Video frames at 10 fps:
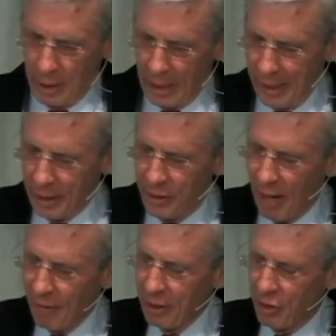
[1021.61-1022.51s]
In the
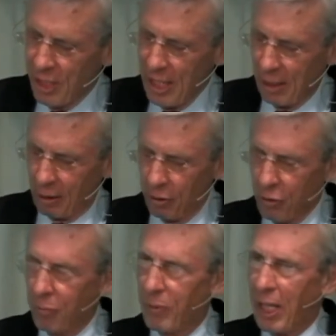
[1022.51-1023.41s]
seven seals,
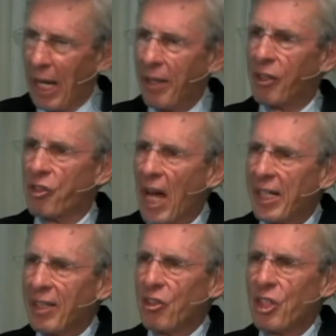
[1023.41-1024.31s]
in the
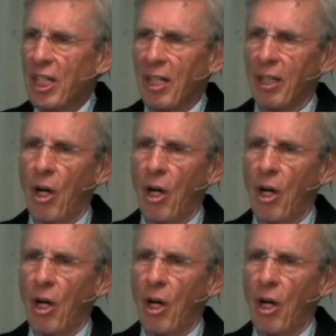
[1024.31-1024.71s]
second seal, the